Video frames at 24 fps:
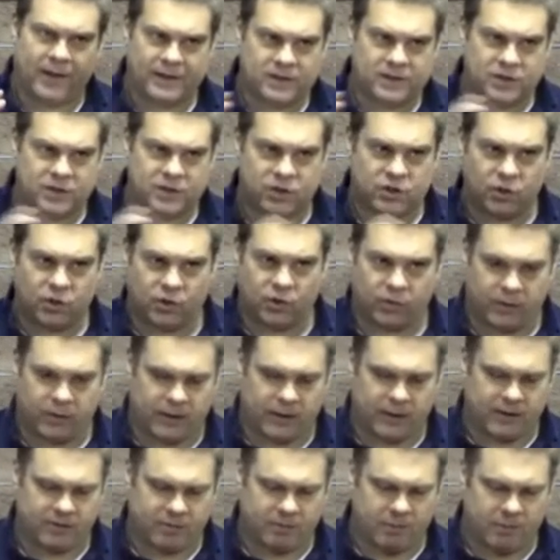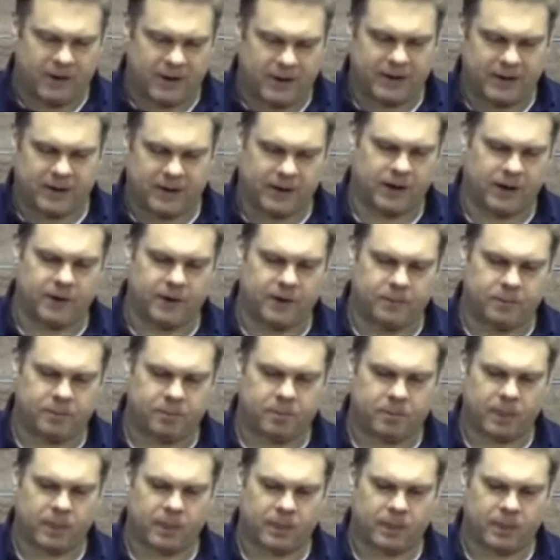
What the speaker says: That story of Micah